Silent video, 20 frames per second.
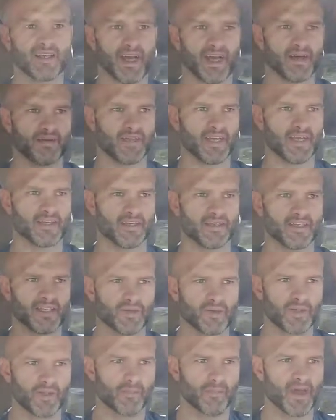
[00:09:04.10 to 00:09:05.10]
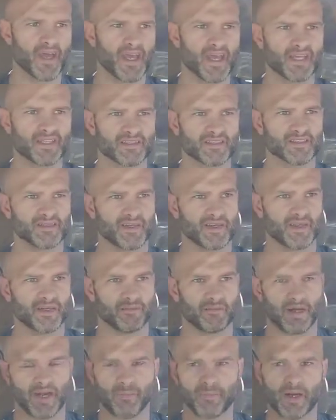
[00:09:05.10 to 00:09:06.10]
I had to deal with a mess,
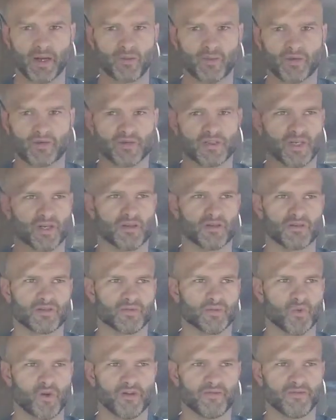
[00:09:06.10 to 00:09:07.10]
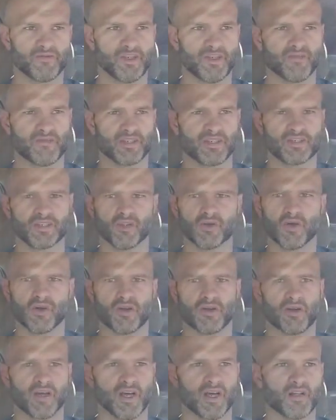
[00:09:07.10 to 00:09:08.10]
but I probably would have charged $150 to
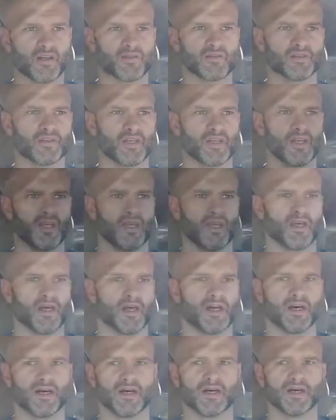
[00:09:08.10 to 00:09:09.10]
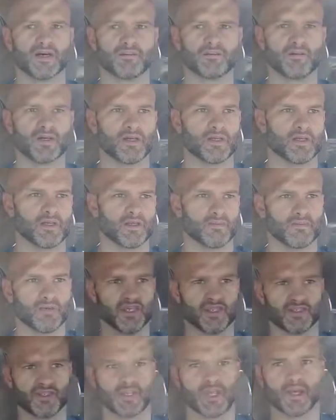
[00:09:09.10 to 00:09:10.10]
$200.
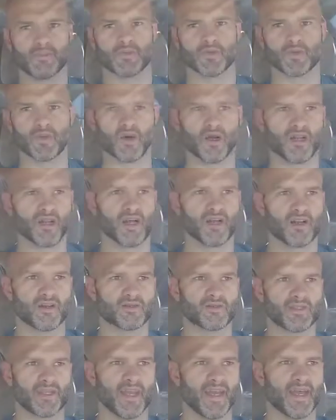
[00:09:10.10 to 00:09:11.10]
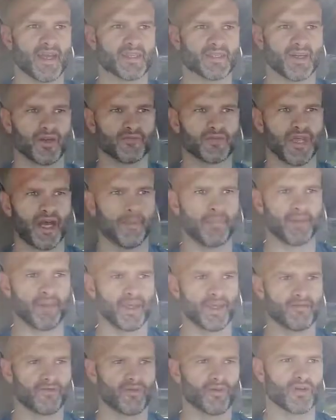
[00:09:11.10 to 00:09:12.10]
But she gave me $20 cash on top of
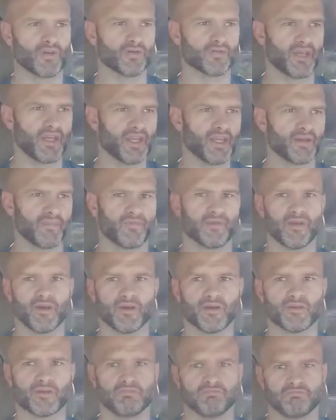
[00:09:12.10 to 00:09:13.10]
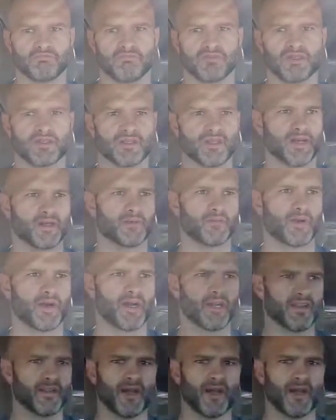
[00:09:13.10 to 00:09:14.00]
that for a little tip, so apparently